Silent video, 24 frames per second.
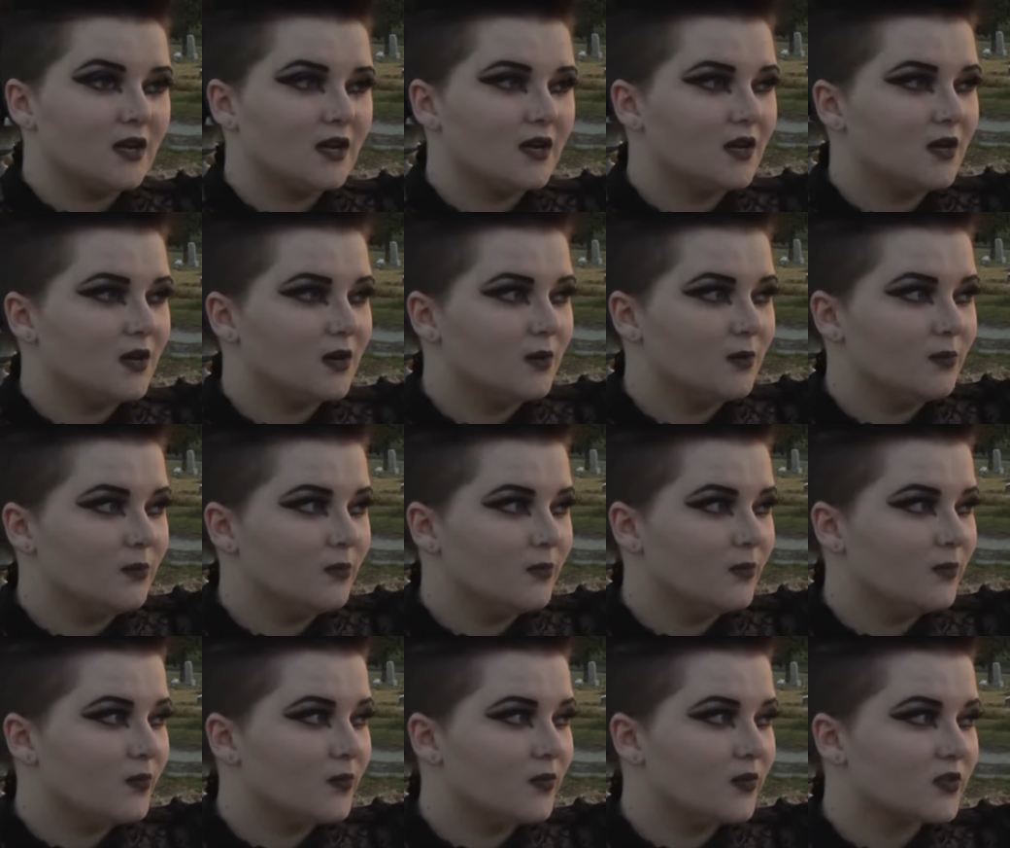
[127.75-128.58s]

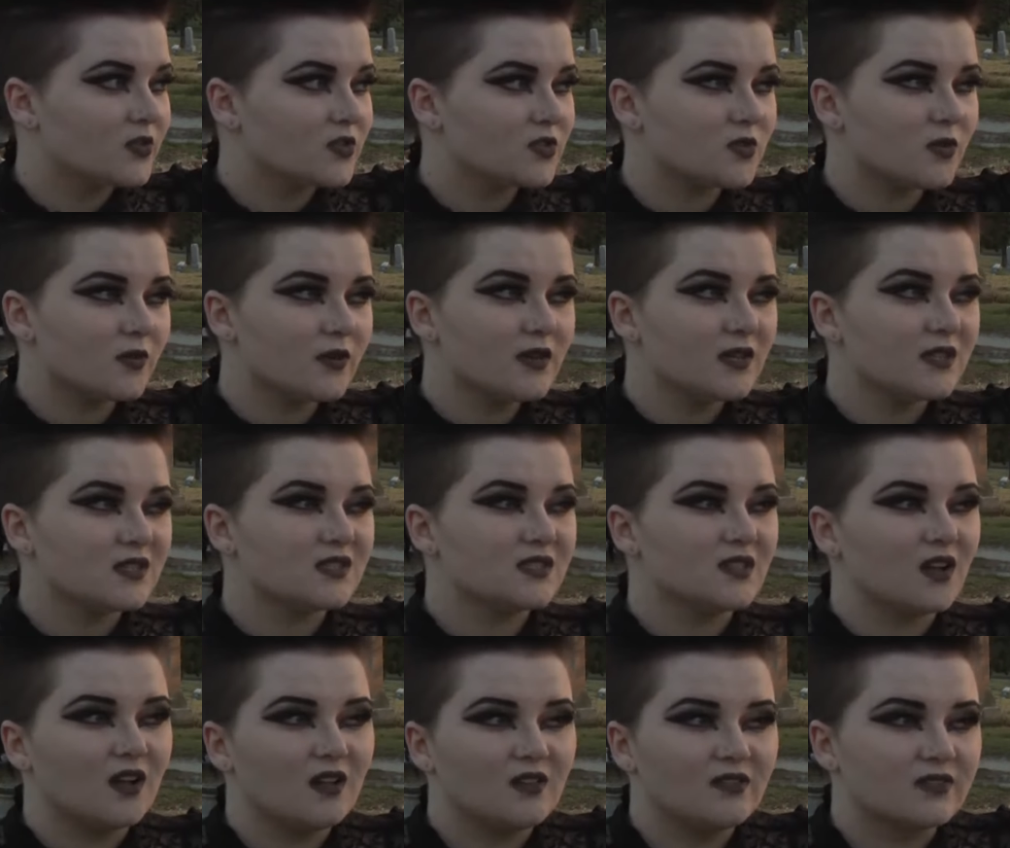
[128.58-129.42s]
The story
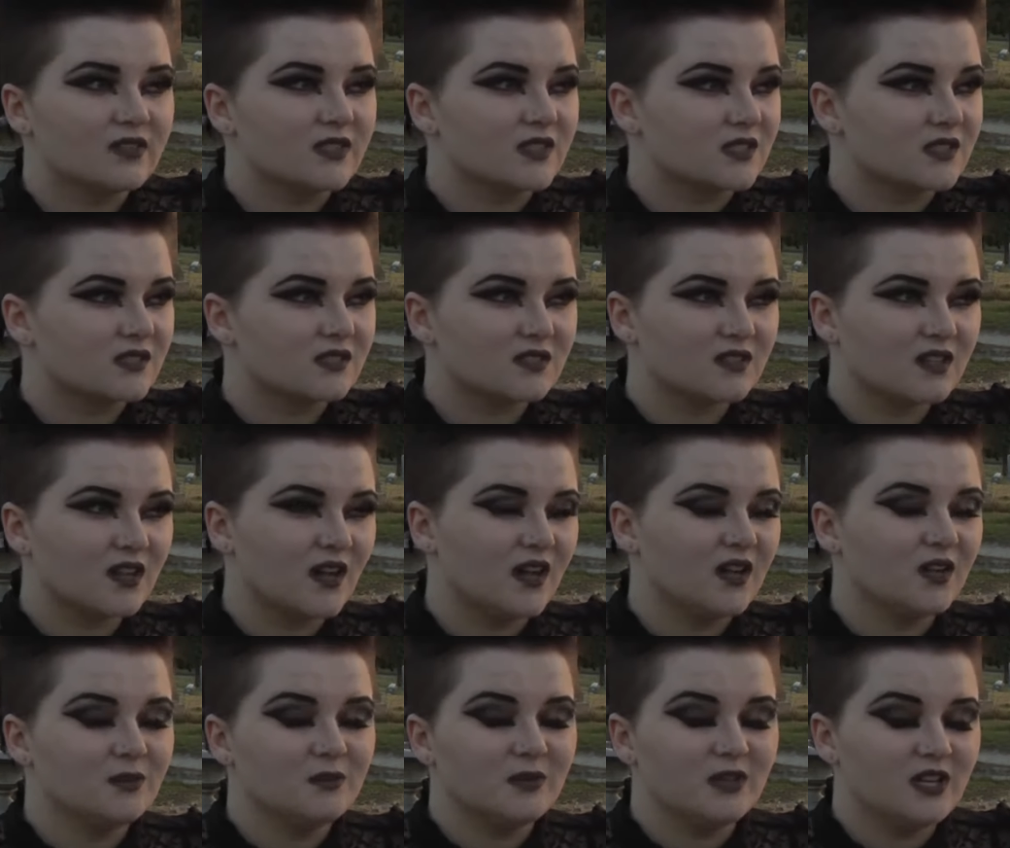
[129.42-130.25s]
itself is
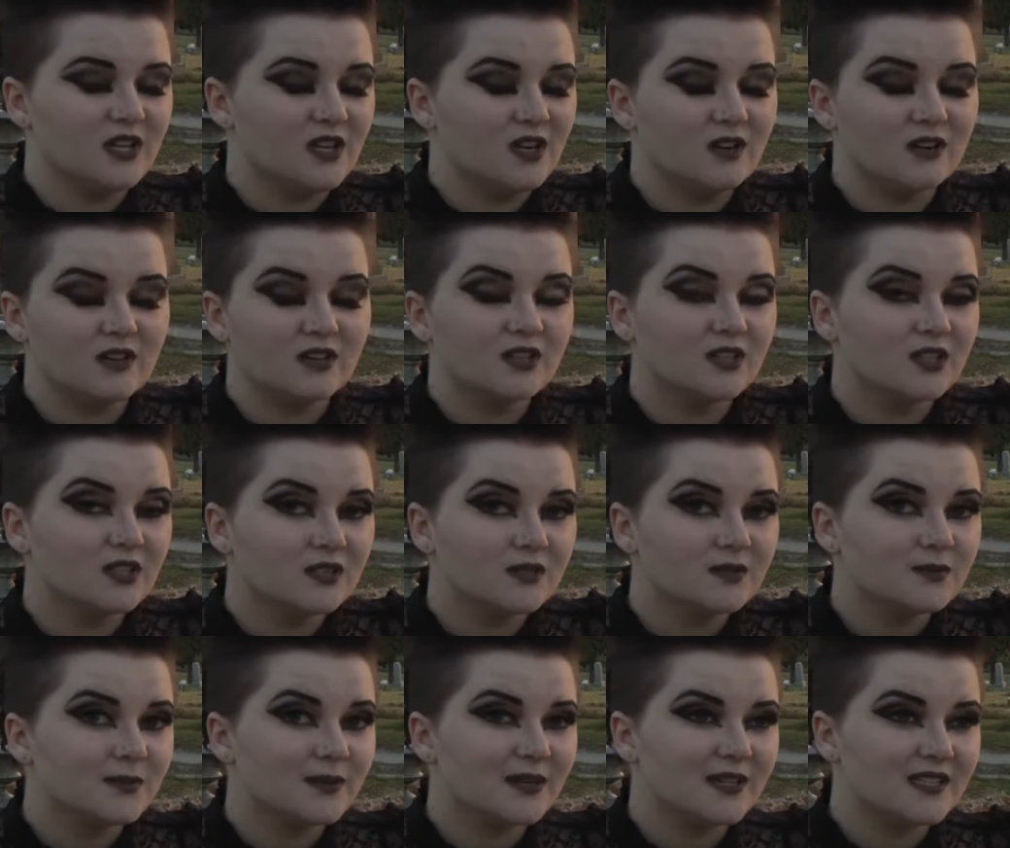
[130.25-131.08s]
kind of
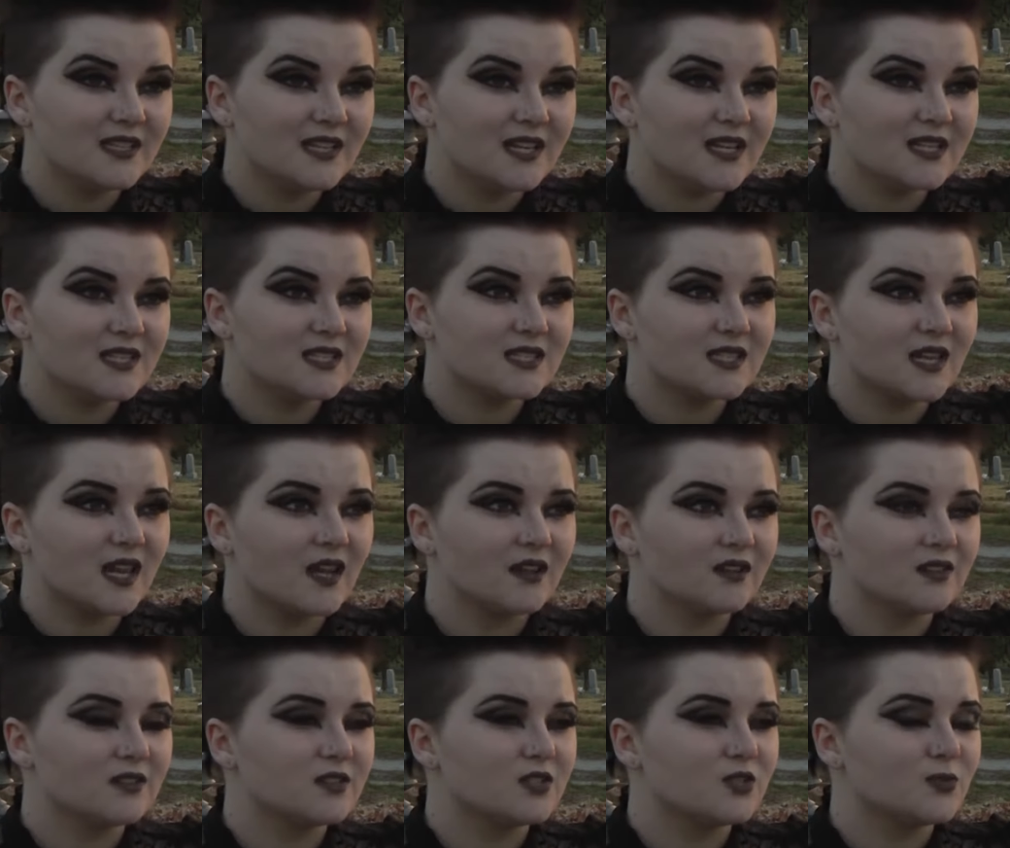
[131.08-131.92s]
mediocre by today's
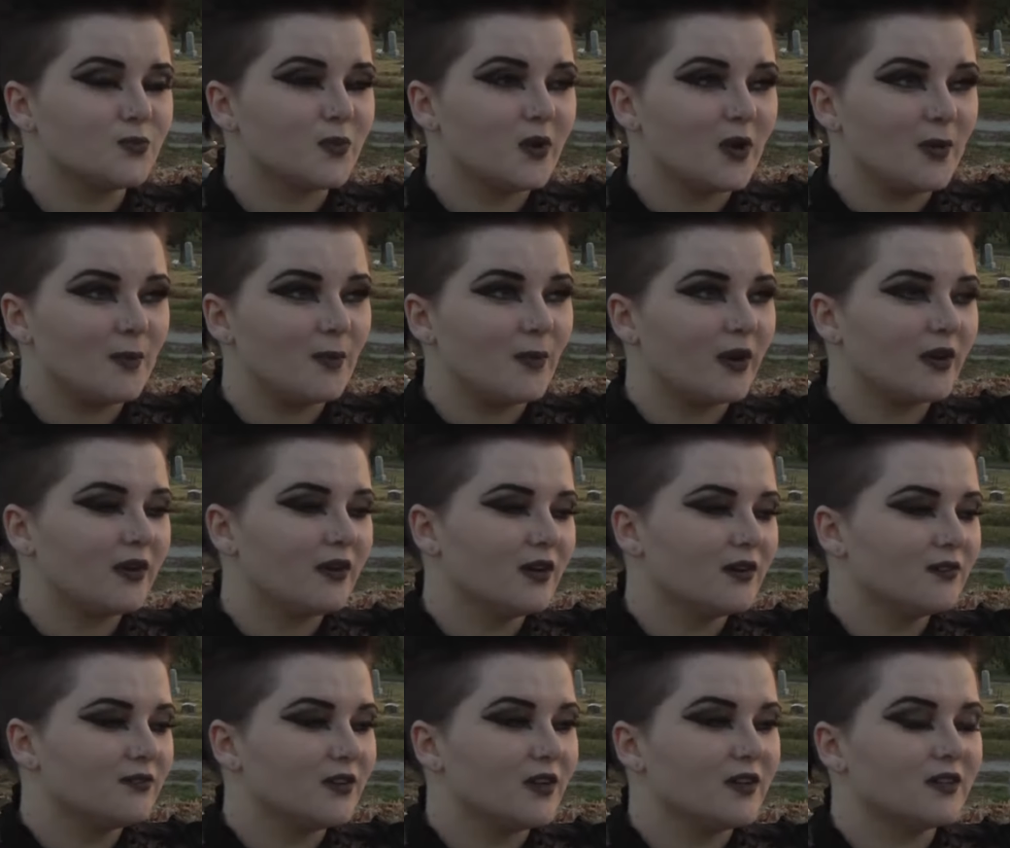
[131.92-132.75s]
standards, but my
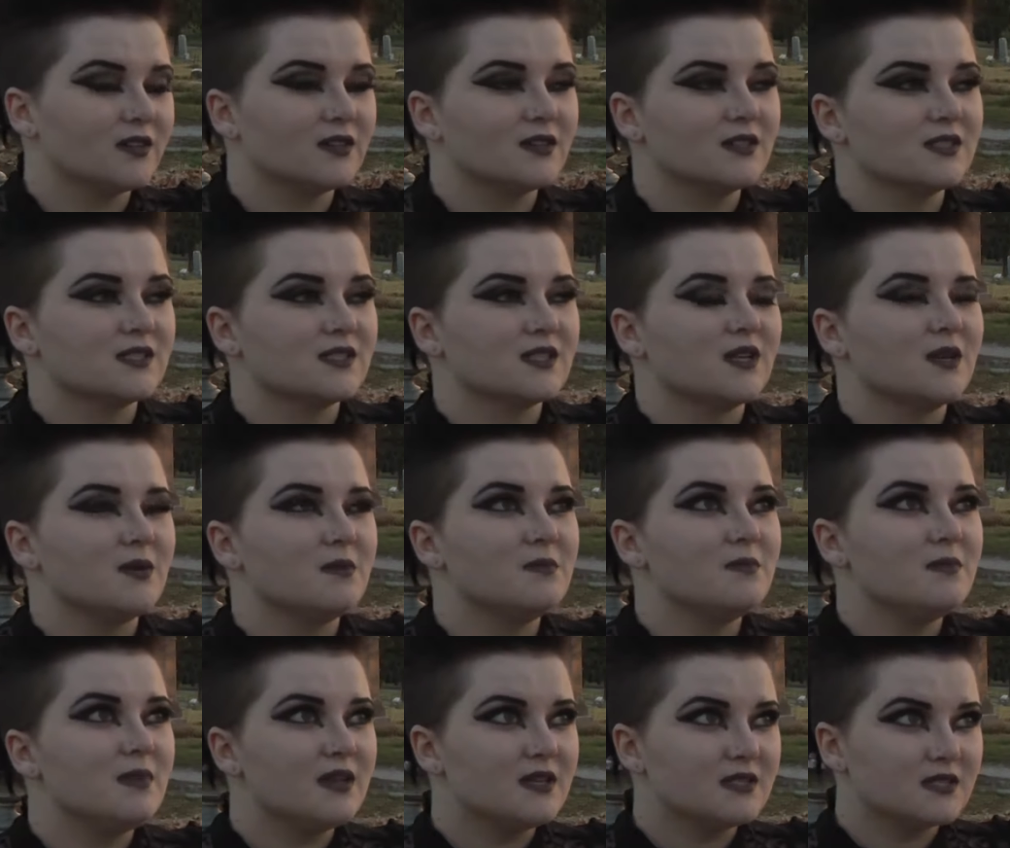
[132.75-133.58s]
grandfather is an
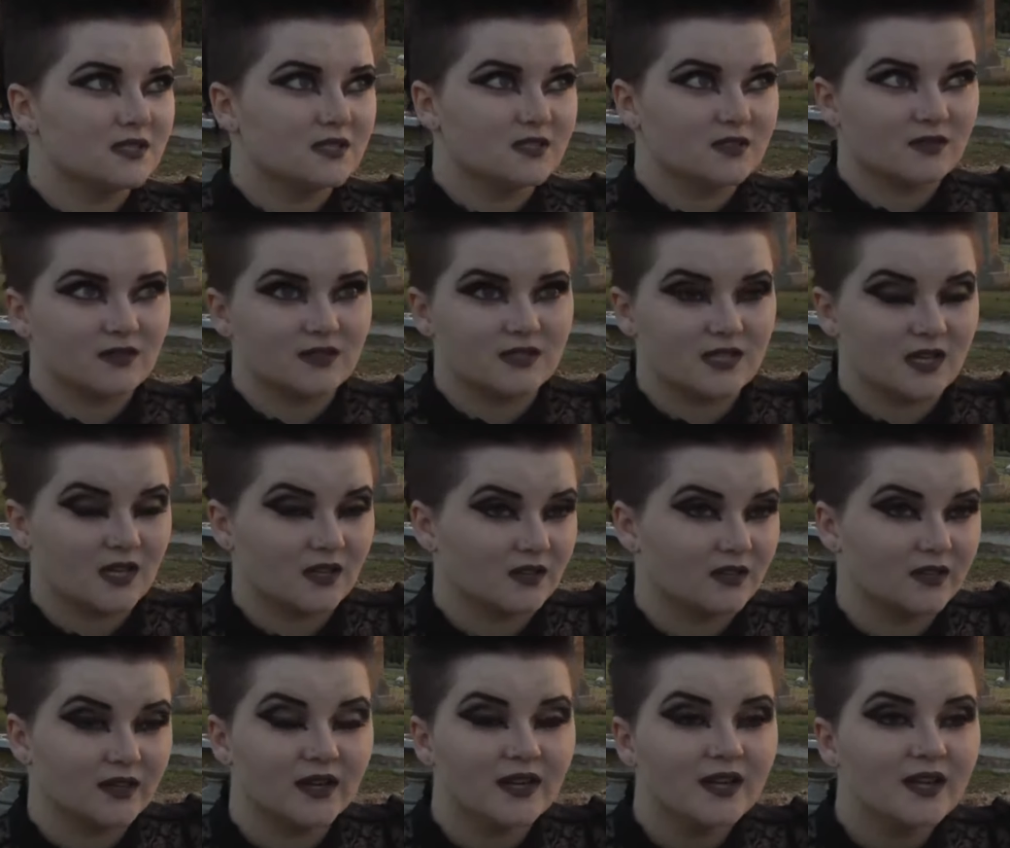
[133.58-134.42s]
amazing
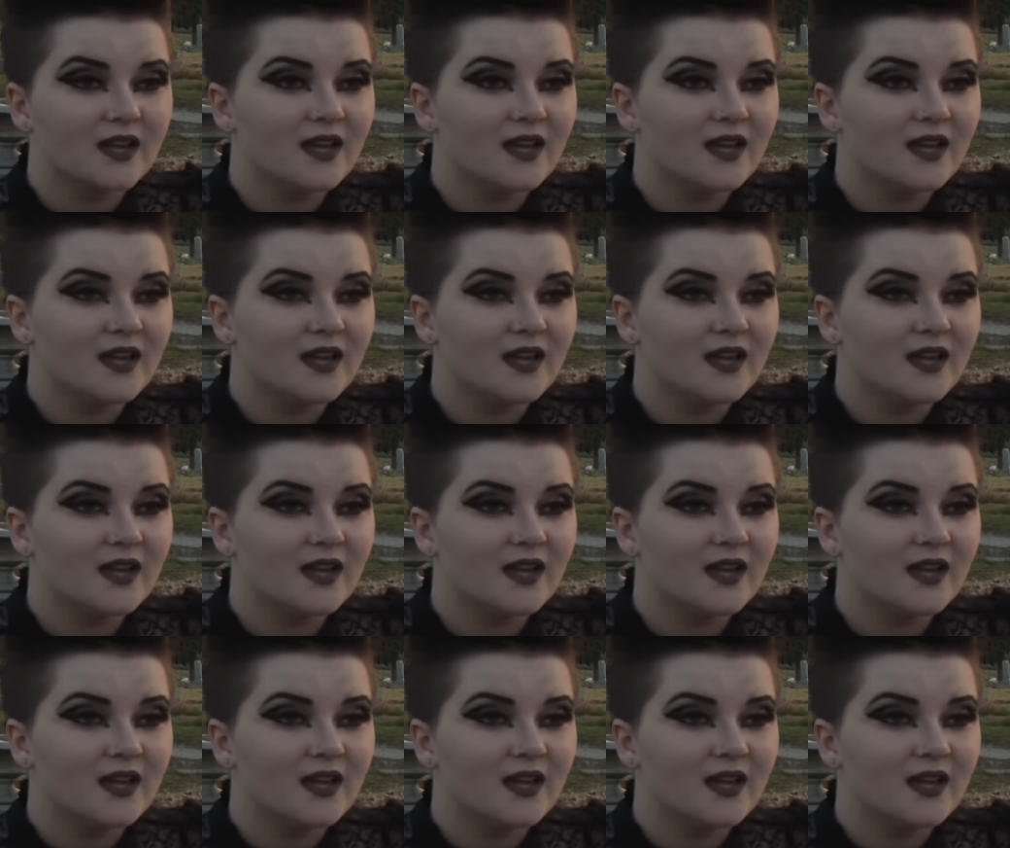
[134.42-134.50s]
storyteller,